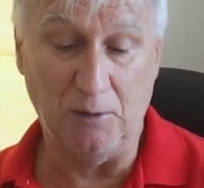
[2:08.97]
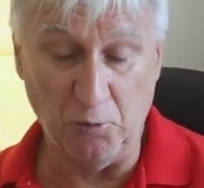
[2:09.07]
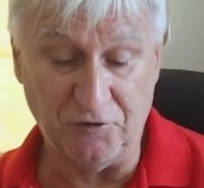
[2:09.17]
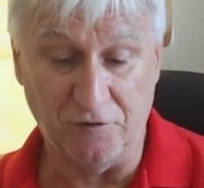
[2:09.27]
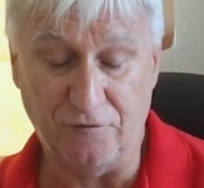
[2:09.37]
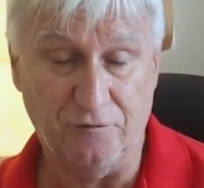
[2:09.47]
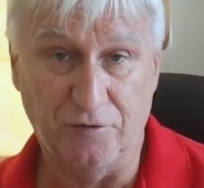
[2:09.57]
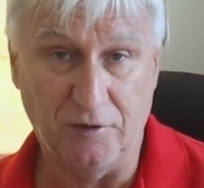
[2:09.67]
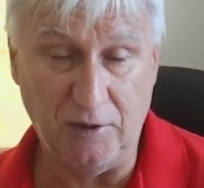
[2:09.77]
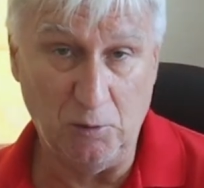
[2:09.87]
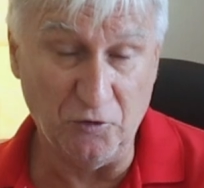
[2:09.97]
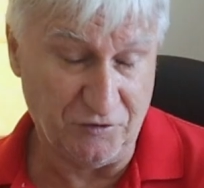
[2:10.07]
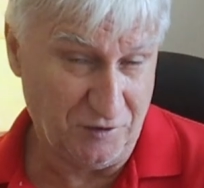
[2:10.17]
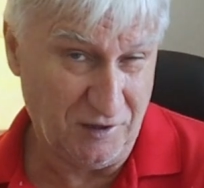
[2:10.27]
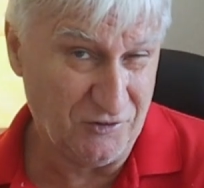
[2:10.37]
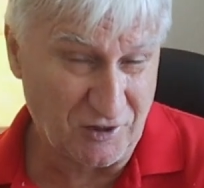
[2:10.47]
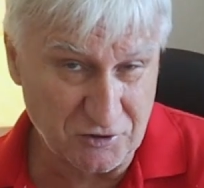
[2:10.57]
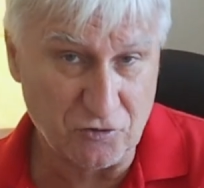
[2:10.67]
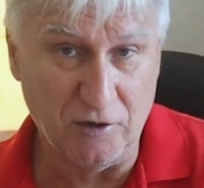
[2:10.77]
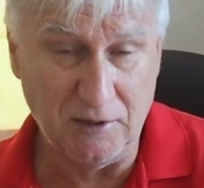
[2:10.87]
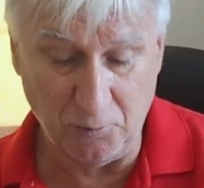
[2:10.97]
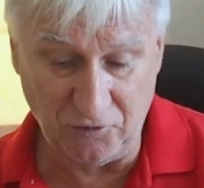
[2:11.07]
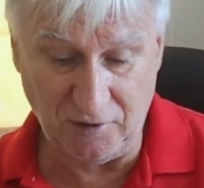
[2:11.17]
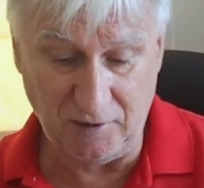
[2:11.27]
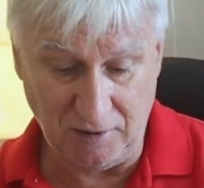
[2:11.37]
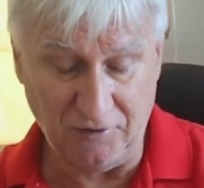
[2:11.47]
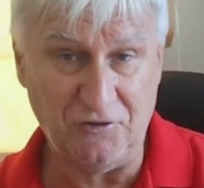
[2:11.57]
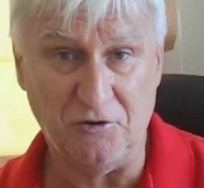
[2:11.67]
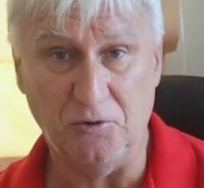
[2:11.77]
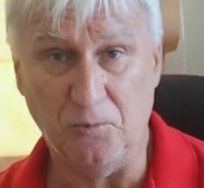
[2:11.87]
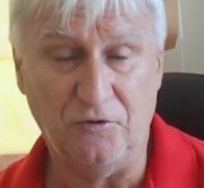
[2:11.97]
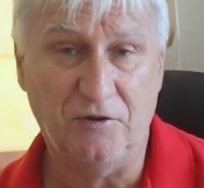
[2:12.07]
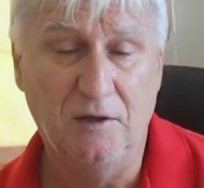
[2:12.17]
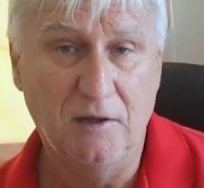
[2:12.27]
It wasn't the touchscreen, it was the internals.